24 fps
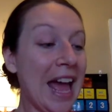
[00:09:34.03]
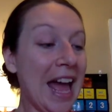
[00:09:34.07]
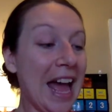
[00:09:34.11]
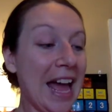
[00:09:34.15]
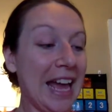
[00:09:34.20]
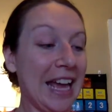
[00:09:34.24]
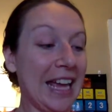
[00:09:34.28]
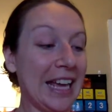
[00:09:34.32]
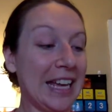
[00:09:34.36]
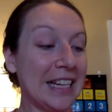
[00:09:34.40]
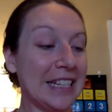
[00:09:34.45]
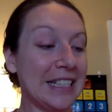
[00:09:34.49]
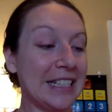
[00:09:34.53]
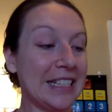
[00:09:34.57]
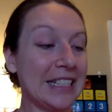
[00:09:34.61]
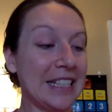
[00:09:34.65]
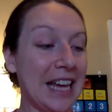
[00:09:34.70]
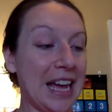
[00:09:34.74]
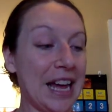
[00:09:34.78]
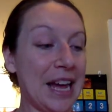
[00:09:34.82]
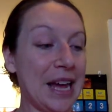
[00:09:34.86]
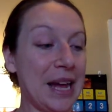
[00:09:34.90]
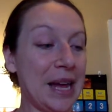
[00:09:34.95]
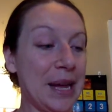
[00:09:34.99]

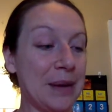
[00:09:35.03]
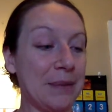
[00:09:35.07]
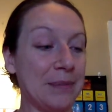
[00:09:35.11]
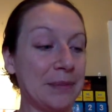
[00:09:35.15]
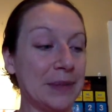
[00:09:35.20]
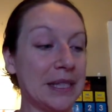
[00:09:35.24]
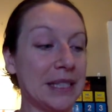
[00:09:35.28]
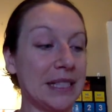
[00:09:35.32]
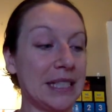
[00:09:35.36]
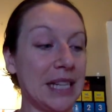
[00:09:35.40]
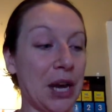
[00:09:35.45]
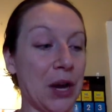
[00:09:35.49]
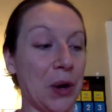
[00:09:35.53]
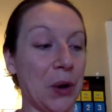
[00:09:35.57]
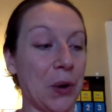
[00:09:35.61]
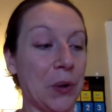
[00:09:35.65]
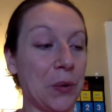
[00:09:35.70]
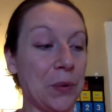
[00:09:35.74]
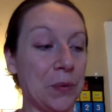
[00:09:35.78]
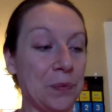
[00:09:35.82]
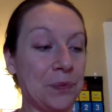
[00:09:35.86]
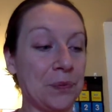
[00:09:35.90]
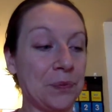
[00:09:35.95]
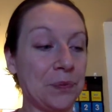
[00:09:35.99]
And
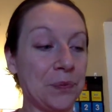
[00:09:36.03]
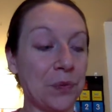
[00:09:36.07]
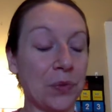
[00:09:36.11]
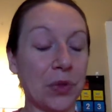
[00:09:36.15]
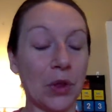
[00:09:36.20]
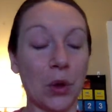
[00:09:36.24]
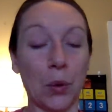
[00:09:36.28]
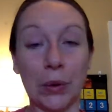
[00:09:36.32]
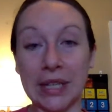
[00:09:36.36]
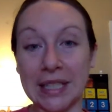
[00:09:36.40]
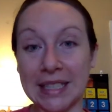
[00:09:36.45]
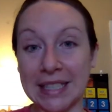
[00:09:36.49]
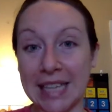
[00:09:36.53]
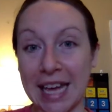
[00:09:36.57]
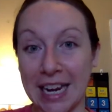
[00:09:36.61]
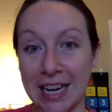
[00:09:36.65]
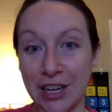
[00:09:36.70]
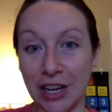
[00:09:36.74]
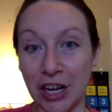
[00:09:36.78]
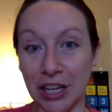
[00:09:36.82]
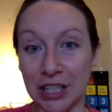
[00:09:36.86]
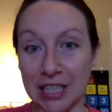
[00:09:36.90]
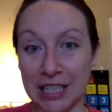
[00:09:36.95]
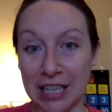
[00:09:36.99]
so we
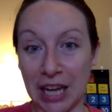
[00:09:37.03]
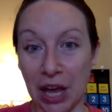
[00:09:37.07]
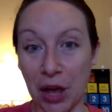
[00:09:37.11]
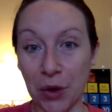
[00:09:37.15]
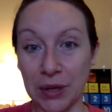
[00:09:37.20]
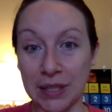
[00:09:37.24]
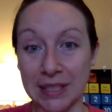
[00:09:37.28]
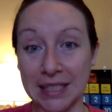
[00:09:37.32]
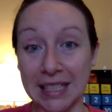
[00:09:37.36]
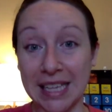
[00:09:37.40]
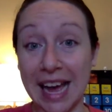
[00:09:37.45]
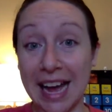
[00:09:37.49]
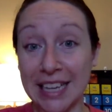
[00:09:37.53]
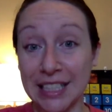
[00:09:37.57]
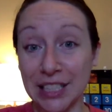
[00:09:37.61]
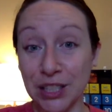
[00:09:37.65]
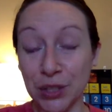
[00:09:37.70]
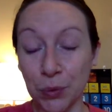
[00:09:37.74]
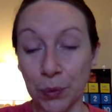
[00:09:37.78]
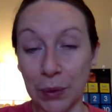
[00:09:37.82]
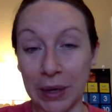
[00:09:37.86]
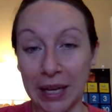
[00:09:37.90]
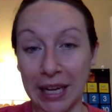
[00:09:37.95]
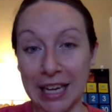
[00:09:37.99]
decided not to go because
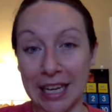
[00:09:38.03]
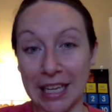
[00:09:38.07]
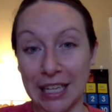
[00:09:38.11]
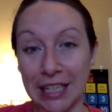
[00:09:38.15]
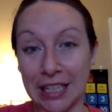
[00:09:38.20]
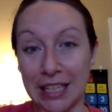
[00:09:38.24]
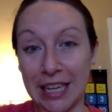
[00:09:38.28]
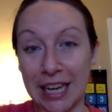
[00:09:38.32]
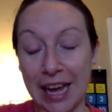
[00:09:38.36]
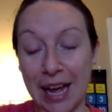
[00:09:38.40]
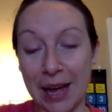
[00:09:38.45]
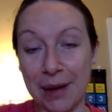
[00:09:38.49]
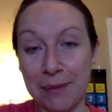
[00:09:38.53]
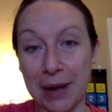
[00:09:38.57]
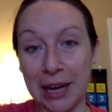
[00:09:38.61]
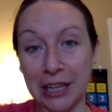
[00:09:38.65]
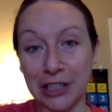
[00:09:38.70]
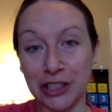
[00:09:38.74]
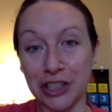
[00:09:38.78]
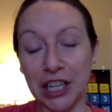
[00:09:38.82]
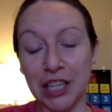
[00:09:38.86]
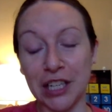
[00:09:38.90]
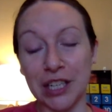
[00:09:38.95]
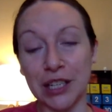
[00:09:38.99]
last week, and I
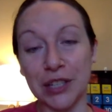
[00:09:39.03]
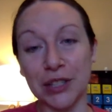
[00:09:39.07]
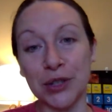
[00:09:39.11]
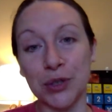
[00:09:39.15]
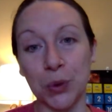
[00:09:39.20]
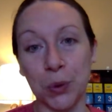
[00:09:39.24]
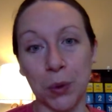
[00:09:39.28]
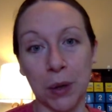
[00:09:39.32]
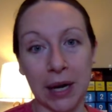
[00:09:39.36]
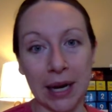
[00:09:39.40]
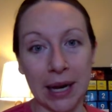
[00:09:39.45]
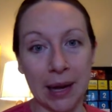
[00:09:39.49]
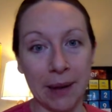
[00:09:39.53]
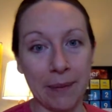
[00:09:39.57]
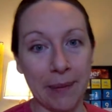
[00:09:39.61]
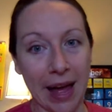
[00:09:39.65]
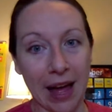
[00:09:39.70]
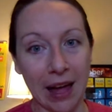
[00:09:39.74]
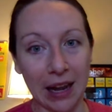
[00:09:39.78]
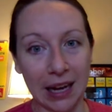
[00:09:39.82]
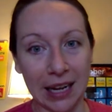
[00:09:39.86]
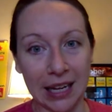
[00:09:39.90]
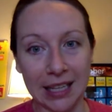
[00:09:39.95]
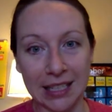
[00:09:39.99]
shared a story
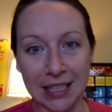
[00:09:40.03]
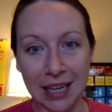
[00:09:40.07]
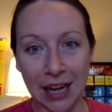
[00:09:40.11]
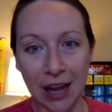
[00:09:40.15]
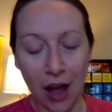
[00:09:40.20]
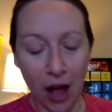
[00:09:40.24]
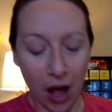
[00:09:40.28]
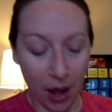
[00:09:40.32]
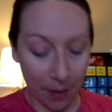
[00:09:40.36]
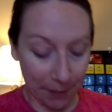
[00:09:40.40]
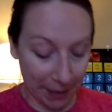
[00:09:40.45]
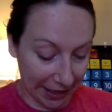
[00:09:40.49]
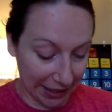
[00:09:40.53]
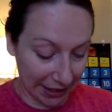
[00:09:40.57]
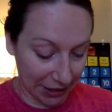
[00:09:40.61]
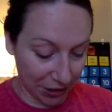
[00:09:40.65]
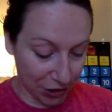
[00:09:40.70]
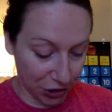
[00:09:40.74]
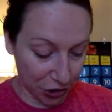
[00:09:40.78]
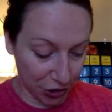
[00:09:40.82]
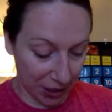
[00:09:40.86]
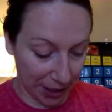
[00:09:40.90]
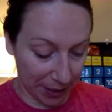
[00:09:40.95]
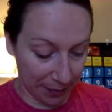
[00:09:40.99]
about it on my
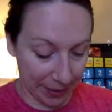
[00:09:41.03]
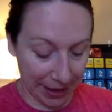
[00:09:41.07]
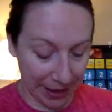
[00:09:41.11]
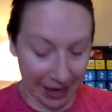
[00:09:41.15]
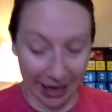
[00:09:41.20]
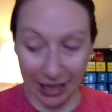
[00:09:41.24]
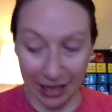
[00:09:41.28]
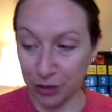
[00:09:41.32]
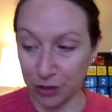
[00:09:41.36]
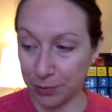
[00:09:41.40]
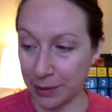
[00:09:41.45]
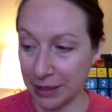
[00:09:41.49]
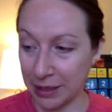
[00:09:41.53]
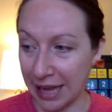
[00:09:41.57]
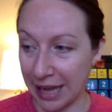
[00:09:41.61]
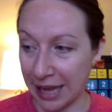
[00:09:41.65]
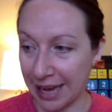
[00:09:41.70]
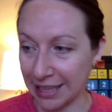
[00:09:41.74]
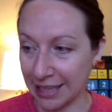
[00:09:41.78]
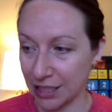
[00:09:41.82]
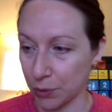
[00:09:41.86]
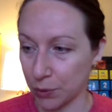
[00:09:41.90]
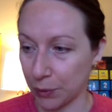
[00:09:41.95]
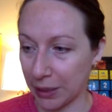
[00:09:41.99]
Instagram page, but
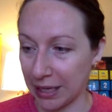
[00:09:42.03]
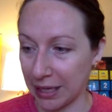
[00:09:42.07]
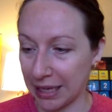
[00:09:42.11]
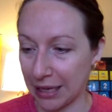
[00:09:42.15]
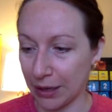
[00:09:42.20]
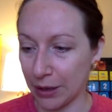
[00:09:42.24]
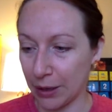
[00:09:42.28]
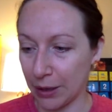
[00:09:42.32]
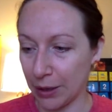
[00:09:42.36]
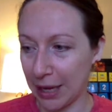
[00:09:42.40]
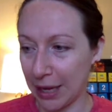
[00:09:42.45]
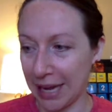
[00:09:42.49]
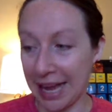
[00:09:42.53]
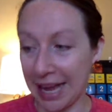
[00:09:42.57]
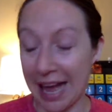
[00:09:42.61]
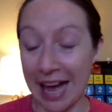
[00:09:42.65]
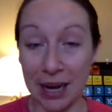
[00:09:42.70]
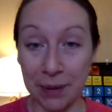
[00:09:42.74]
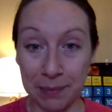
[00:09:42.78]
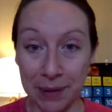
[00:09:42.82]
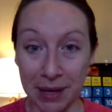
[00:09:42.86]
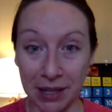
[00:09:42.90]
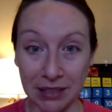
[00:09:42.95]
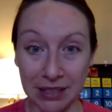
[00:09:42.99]
last week he had
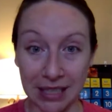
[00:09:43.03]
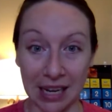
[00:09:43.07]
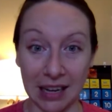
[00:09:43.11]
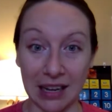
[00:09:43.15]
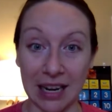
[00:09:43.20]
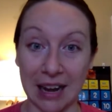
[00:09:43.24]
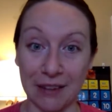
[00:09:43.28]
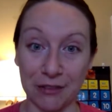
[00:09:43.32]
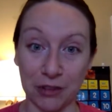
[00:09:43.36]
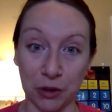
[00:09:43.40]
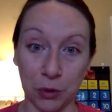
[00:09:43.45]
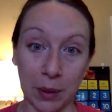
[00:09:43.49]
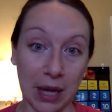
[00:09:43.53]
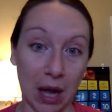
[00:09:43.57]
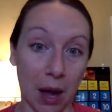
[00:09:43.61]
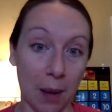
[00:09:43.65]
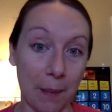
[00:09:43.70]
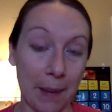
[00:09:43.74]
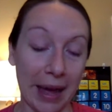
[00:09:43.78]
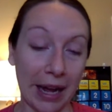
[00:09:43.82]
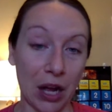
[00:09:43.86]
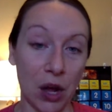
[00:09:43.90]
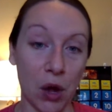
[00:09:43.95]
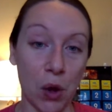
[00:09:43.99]
a meltdown after we got
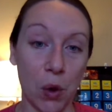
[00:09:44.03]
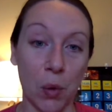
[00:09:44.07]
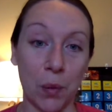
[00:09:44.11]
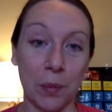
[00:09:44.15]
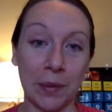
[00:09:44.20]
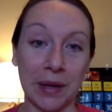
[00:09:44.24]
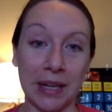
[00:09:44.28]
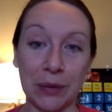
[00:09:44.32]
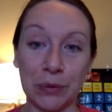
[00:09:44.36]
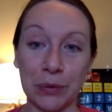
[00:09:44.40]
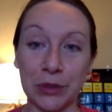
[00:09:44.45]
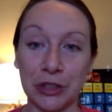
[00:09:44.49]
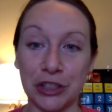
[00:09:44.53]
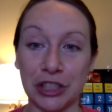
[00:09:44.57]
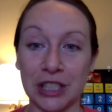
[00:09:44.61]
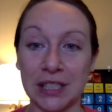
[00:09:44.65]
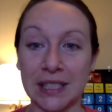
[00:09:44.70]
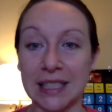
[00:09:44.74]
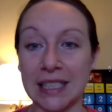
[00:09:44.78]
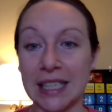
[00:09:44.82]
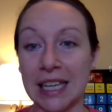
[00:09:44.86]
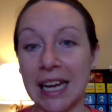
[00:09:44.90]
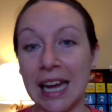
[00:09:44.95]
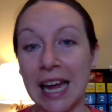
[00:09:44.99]
back home, and it was
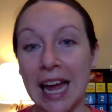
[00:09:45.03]
just,